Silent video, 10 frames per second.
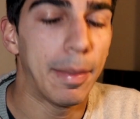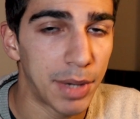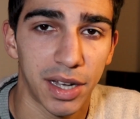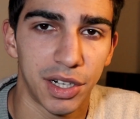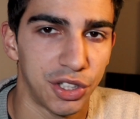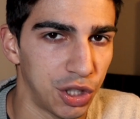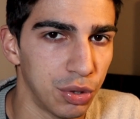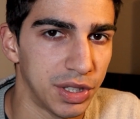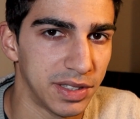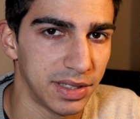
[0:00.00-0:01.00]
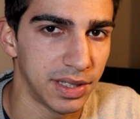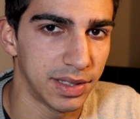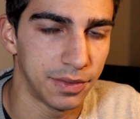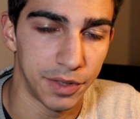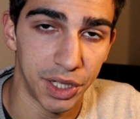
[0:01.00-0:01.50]
I'm not gonna show you this in
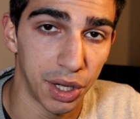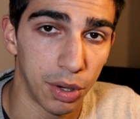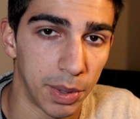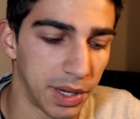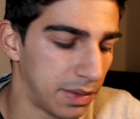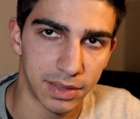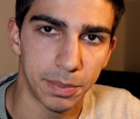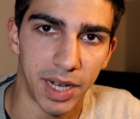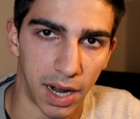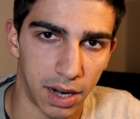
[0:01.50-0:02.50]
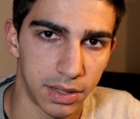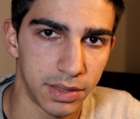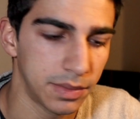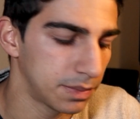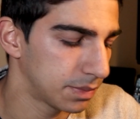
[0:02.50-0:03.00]
this video, but it's a bit
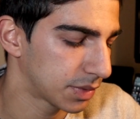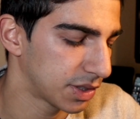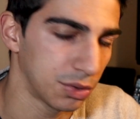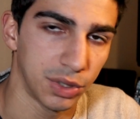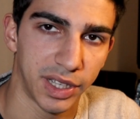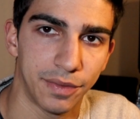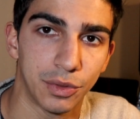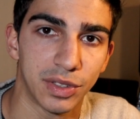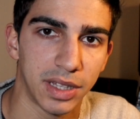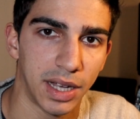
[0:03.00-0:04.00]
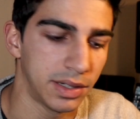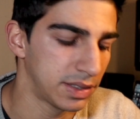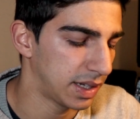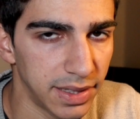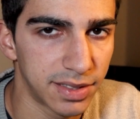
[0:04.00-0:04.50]
harder because you only have 2
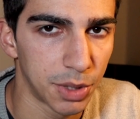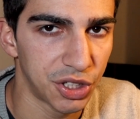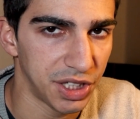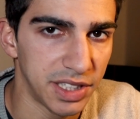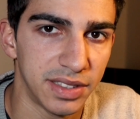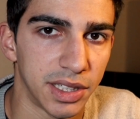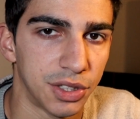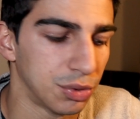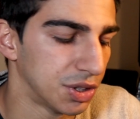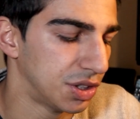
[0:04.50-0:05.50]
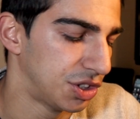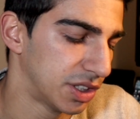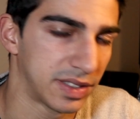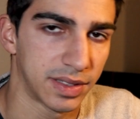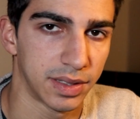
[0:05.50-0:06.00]
sliders, and it's much easier to
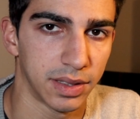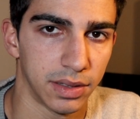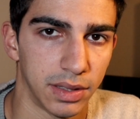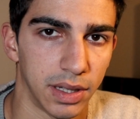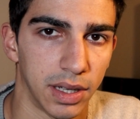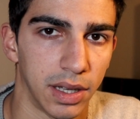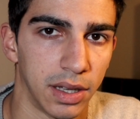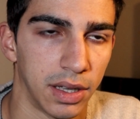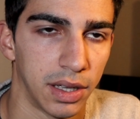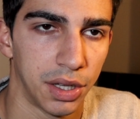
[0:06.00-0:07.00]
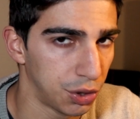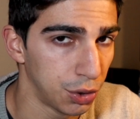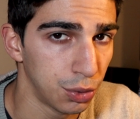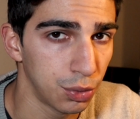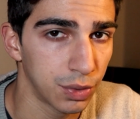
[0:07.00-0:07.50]
adjust the
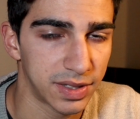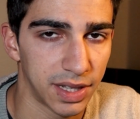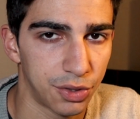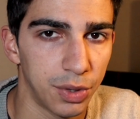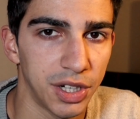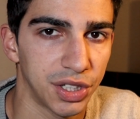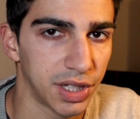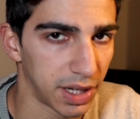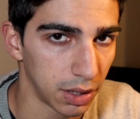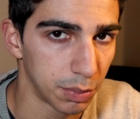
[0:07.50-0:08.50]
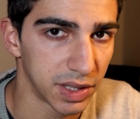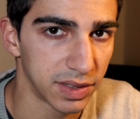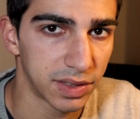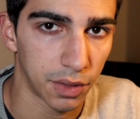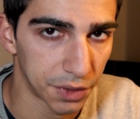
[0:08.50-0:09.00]
hue, saturation and
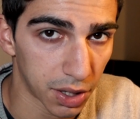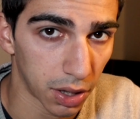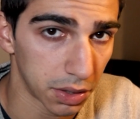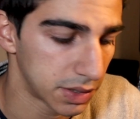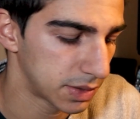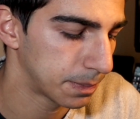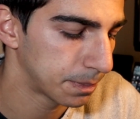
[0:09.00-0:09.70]
luminance of the colors.